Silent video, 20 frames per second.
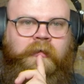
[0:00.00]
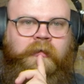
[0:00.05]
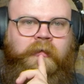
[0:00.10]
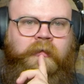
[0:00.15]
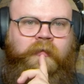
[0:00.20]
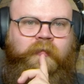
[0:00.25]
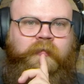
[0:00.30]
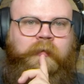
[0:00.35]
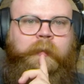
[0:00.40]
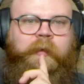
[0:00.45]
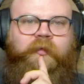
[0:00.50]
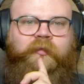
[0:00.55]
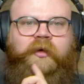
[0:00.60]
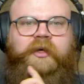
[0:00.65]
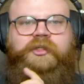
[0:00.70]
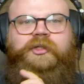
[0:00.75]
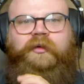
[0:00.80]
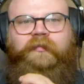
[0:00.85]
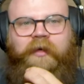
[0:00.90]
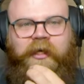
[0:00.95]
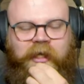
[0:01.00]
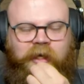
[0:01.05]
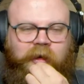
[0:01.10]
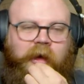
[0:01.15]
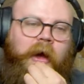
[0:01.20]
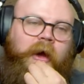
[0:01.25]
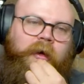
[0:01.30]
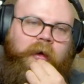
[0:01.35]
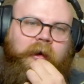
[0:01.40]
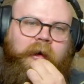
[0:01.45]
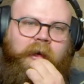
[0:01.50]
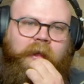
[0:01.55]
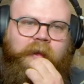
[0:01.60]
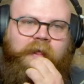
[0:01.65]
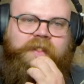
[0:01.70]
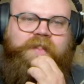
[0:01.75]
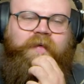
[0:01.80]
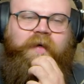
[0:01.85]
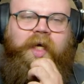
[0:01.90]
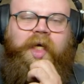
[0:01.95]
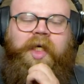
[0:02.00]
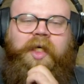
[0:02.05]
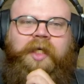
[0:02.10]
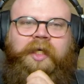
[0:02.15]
from a Fraser video. Oh, all right, that's fair.